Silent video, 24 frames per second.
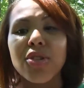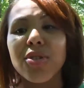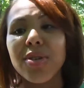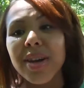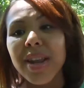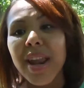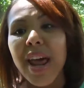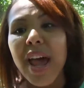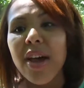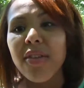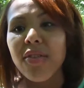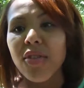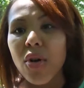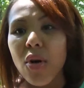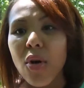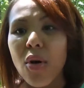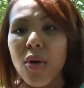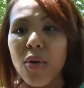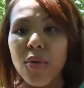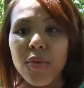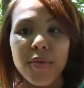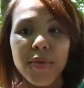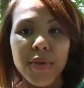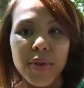can have your
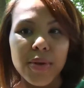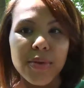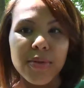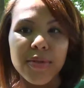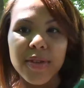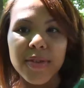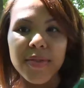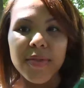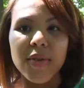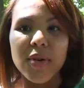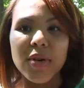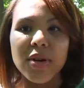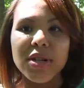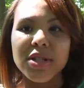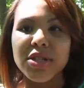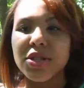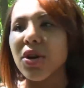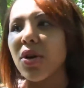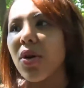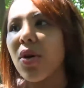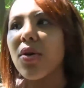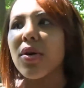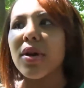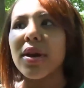own views, of course,
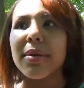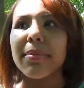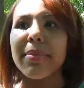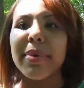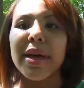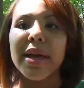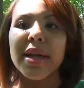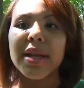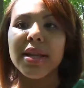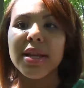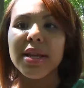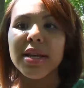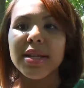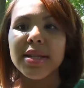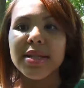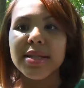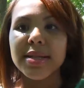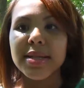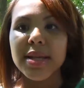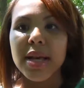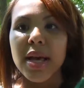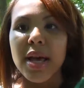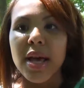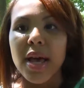your own
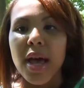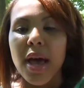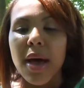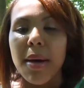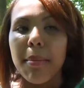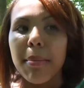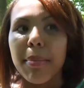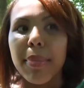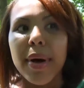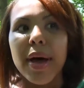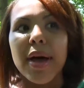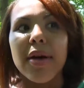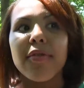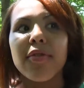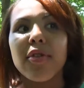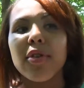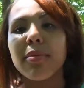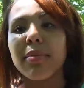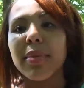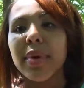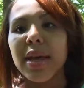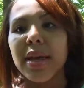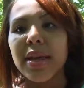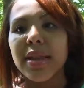opinions, but
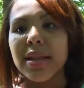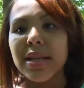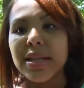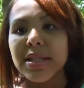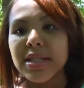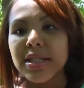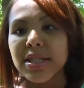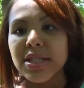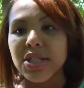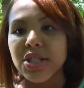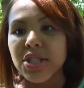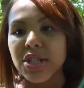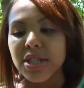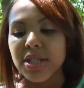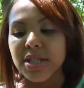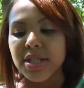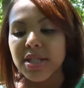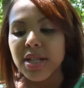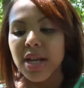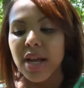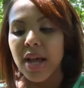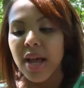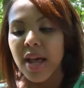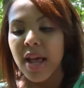for me, this is
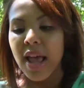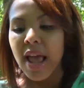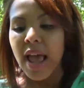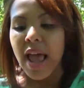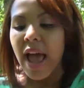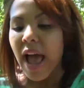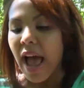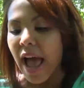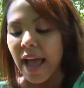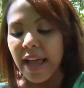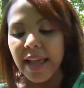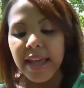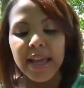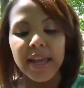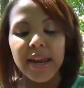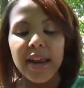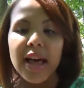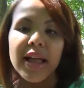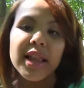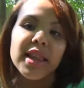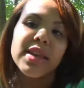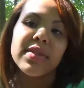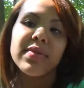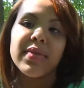just, I
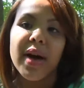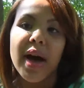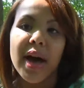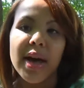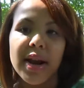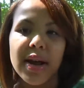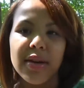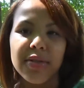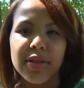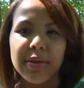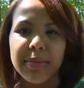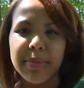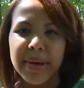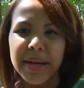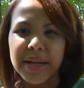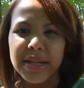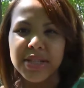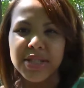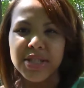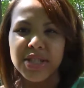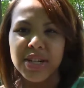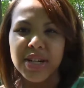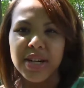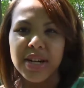cannot leave God out the
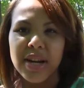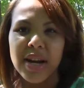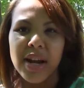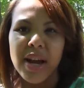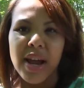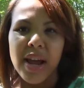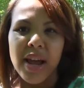picture.